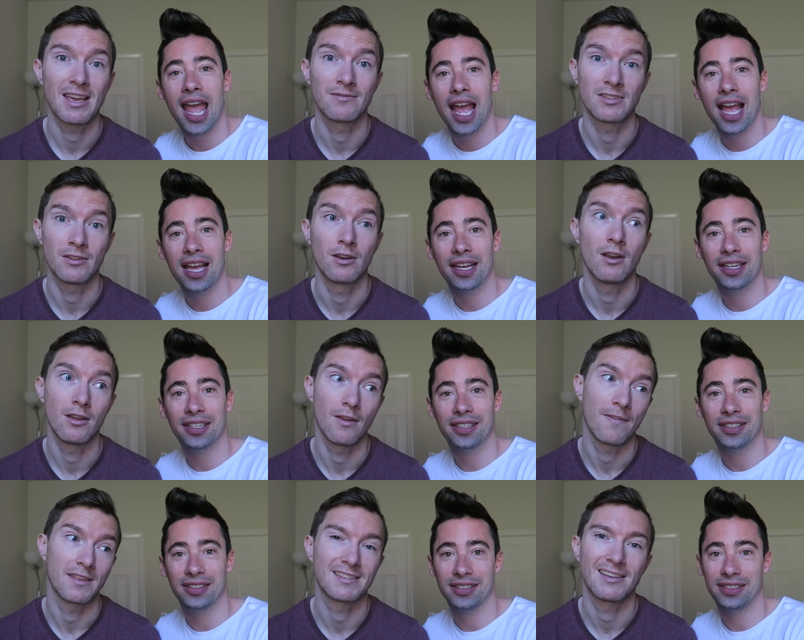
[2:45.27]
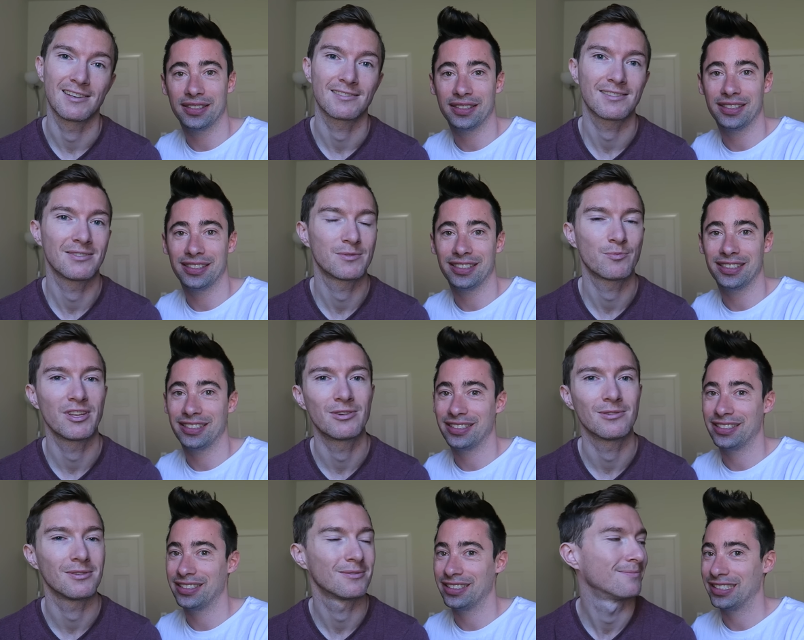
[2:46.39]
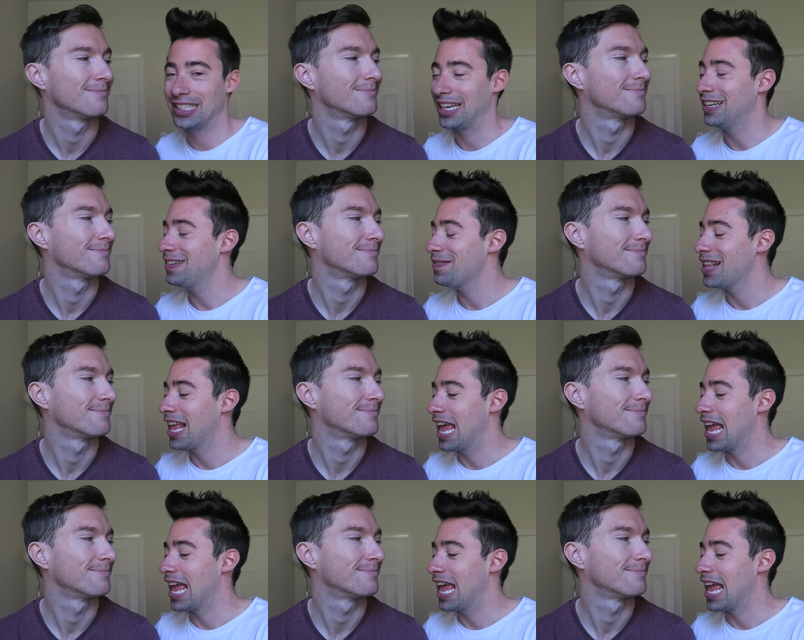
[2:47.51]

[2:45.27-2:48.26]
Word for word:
Speaker 1: Yeah, I've done a lot of things here, so it's pretty cool. Yeah.